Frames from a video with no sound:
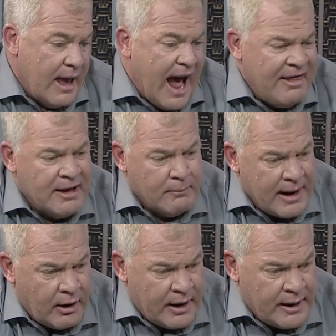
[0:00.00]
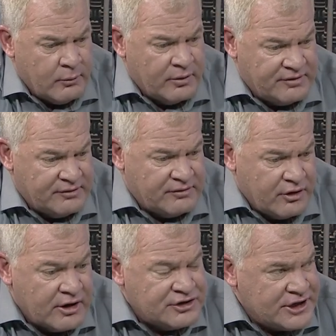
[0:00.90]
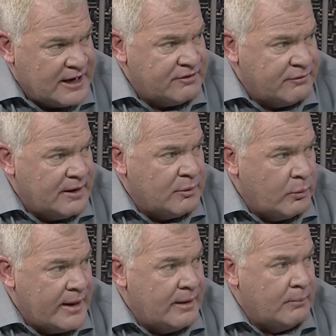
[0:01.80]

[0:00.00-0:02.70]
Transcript: I think Marion was as good a chance for him to win,